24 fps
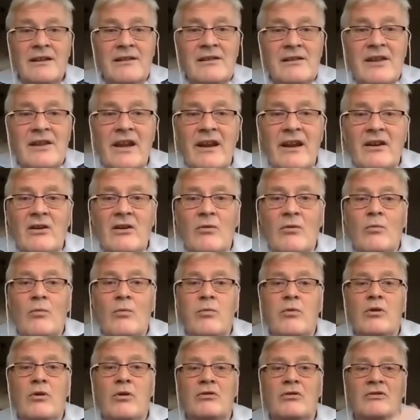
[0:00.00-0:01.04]
there
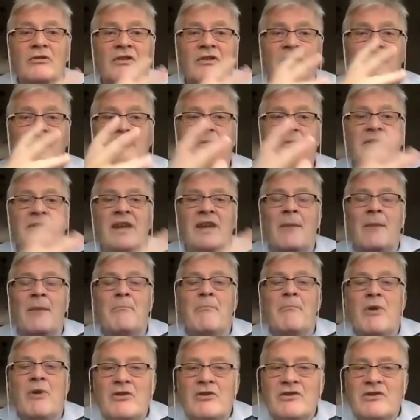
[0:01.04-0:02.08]
was the
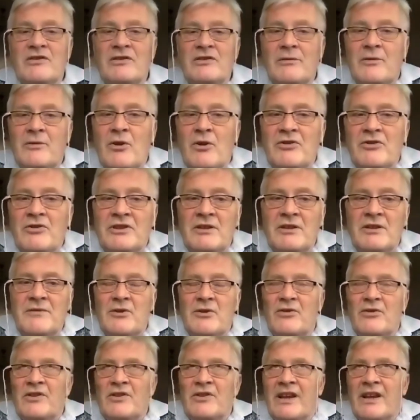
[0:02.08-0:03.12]
emergence of cognitive
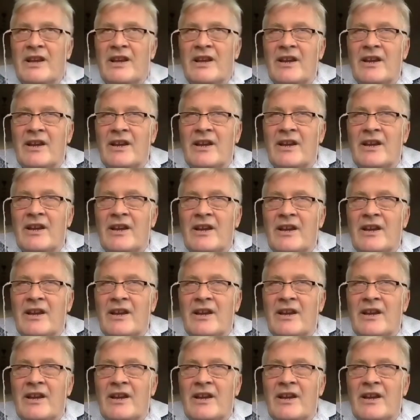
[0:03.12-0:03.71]
neuropsychology